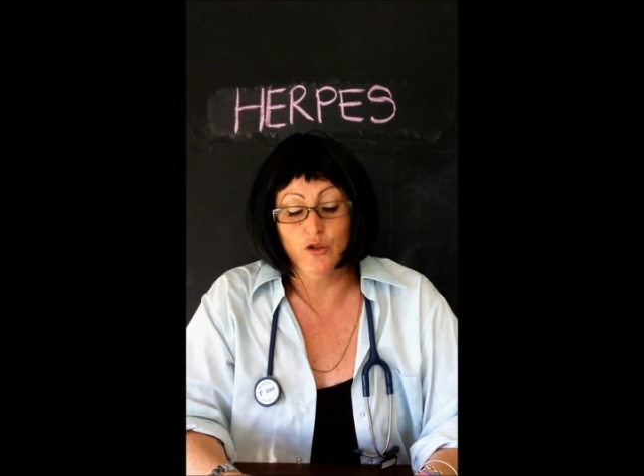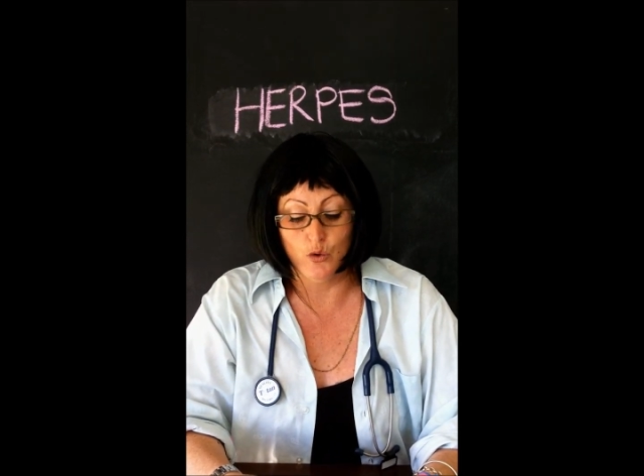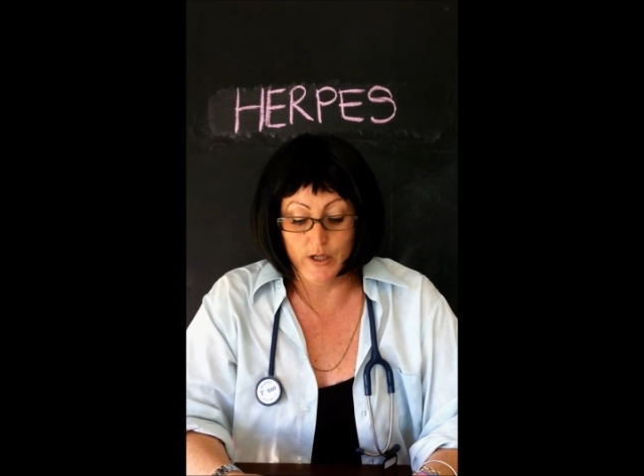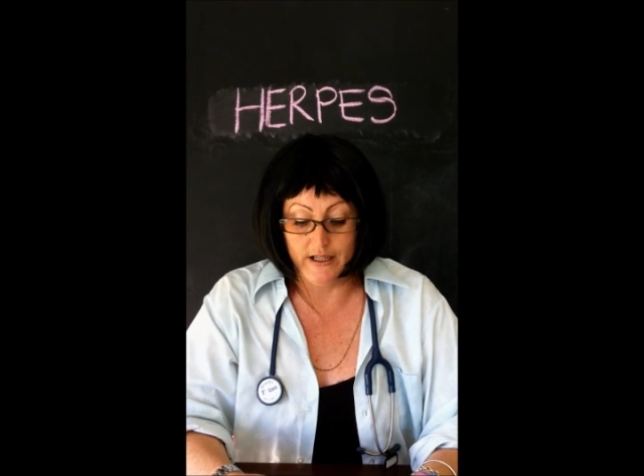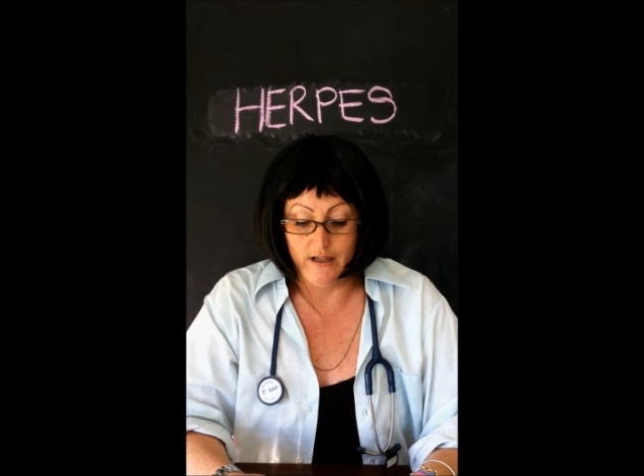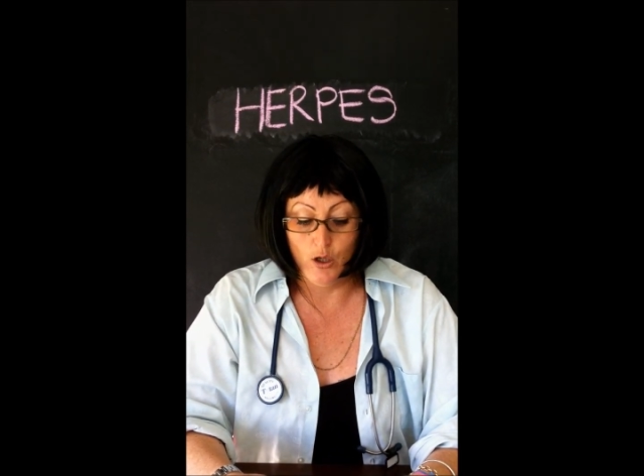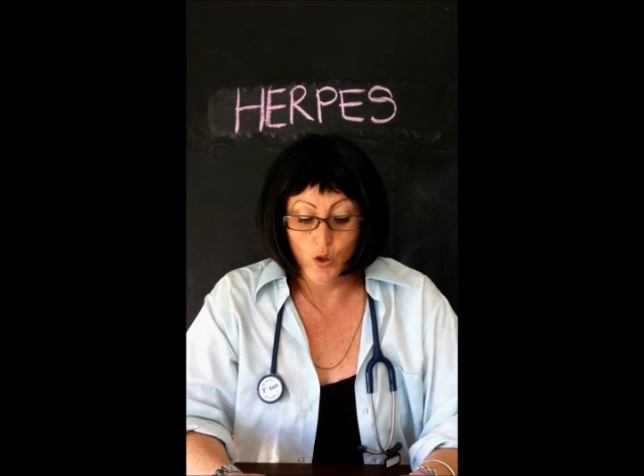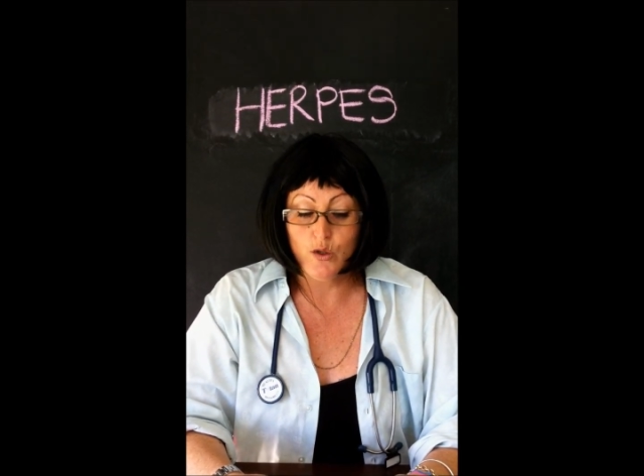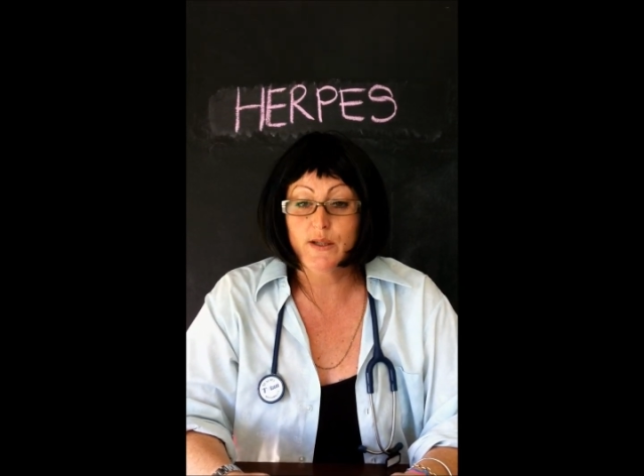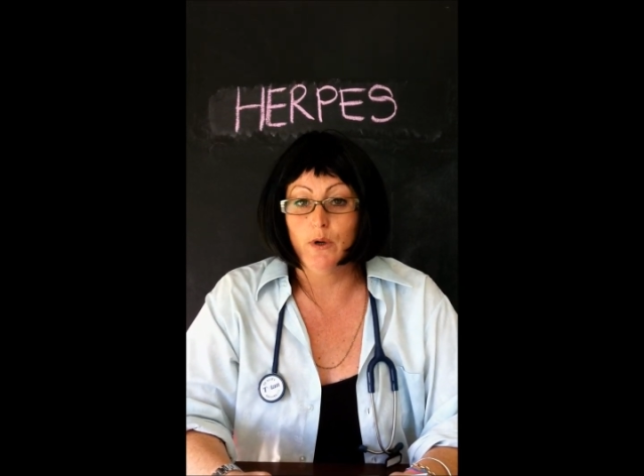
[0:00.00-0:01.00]
the groin
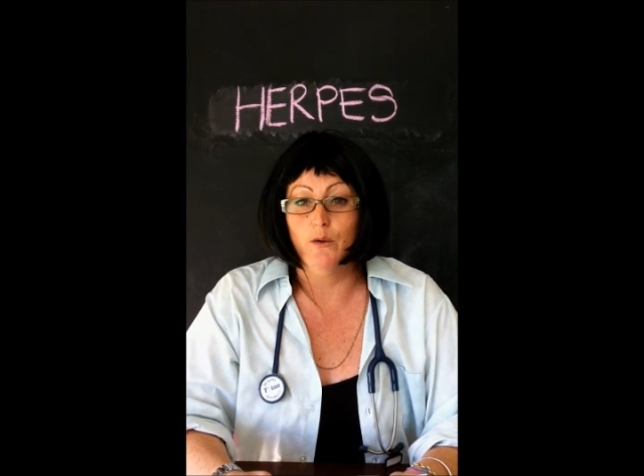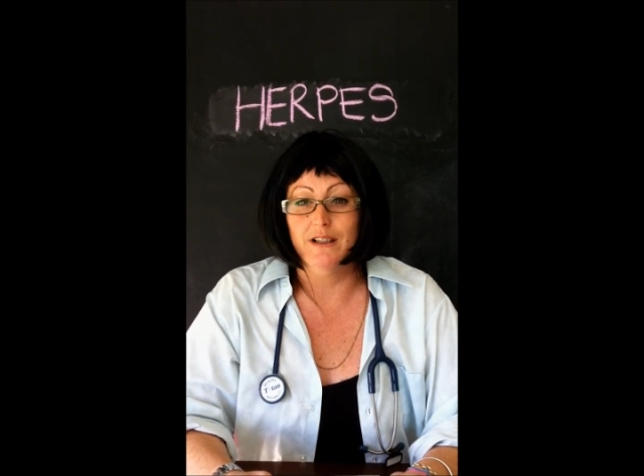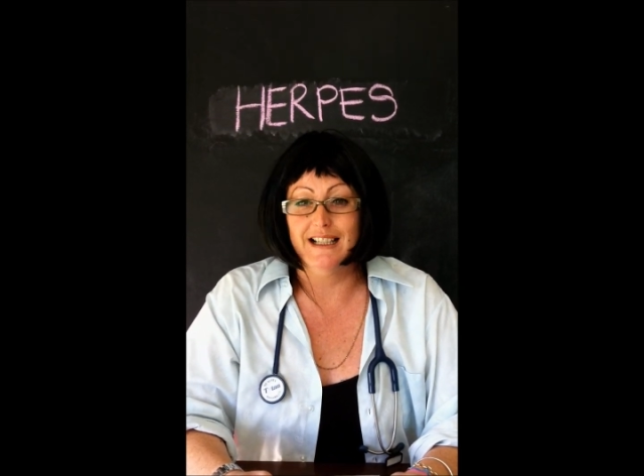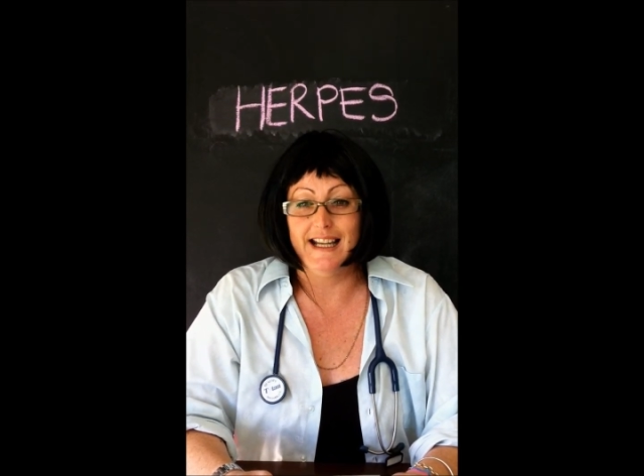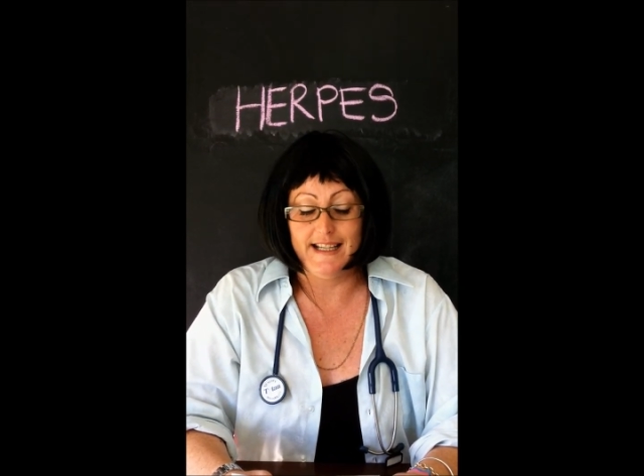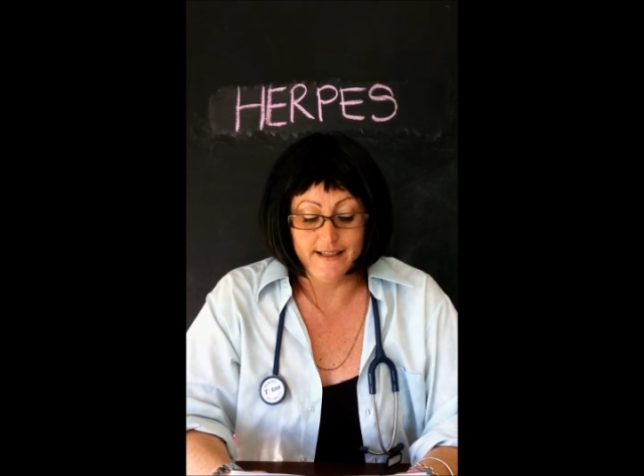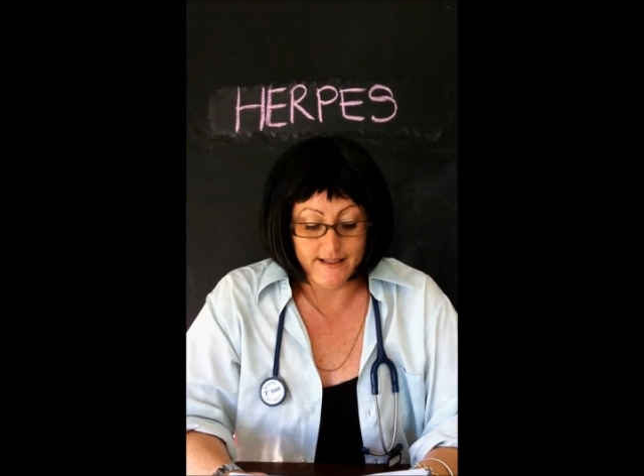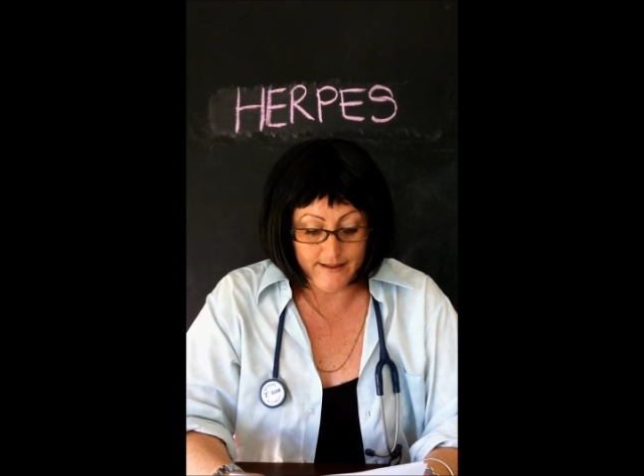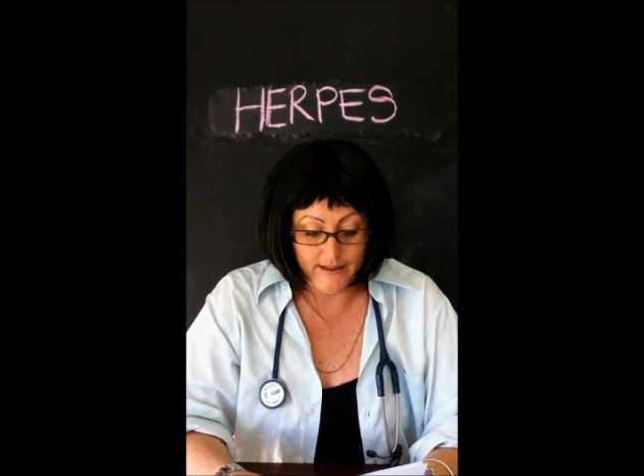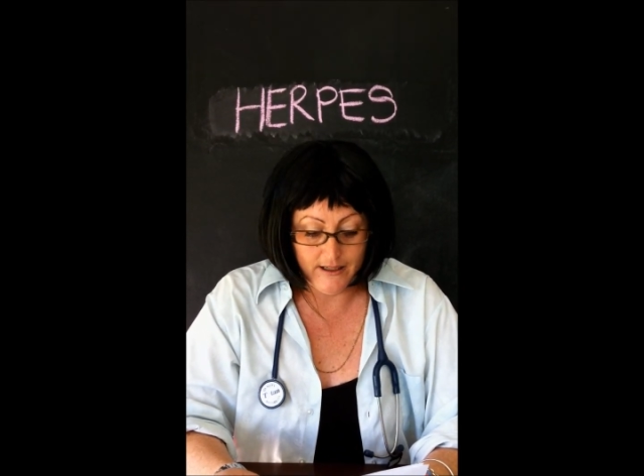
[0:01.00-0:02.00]
or swollen
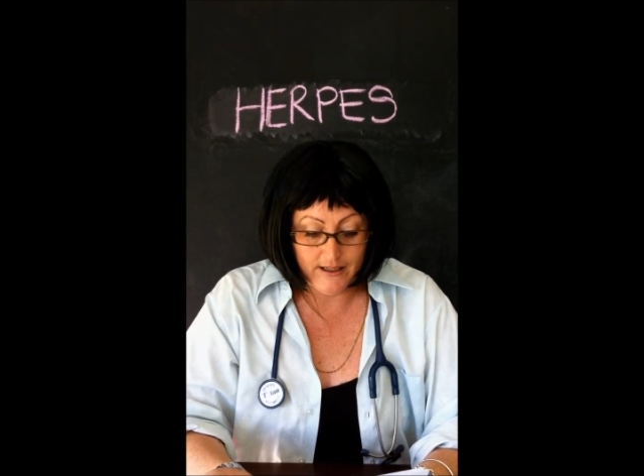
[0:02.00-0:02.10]
glands.